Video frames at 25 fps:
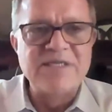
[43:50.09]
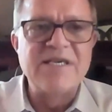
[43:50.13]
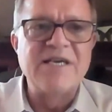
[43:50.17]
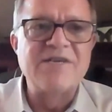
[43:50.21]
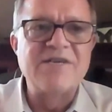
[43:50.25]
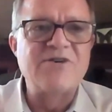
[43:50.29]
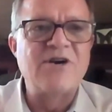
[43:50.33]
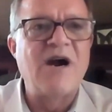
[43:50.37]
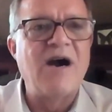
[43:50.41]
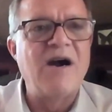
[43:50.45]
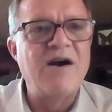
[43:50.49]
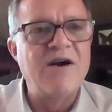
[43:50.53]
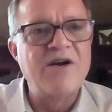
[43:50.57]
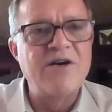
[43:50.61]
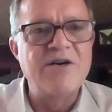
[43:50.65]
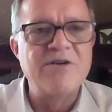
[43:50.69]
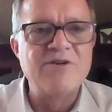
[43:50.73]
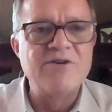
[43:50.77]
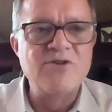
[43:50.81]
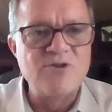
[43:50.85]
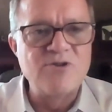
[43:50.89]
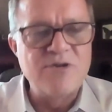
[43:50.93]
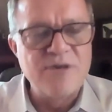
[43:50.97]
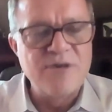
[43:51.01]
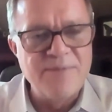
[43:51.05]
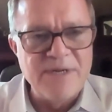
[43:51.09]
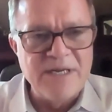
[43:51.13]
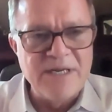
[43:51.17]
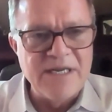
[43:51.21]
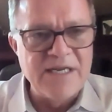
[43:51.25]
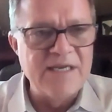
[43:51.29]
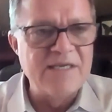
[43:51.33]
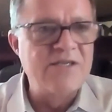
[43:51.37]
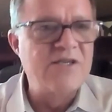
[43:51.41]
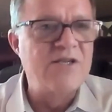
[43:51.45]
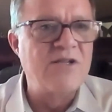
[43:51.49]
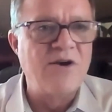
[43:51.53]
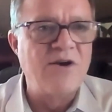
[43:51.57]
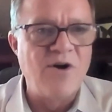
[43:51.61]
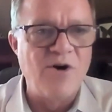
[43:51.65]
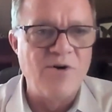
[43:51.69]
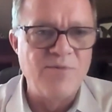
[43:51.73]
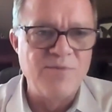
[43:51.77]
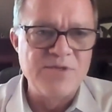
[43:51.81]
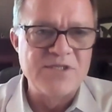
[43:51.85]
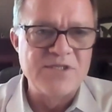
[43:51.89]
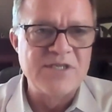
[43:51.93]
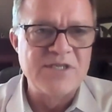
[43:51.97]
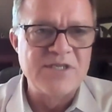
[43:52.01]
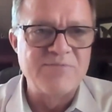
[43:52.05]
et cetera, are contributing to the
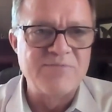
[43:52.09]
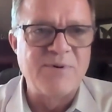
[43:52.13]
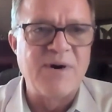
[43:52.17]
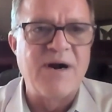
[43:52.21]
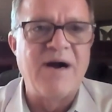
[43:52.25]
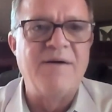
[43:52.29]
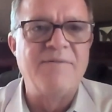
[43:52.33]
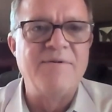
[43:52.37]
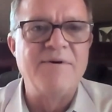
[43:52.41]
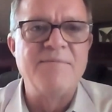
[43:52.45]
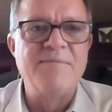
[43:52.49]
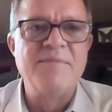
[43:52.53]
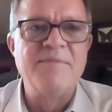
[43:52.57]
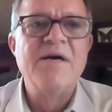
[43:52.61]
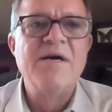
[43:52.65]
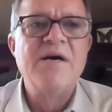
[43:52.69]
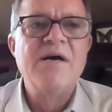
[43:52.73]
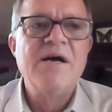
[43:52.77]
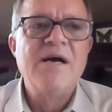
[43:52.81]
homelessness problem,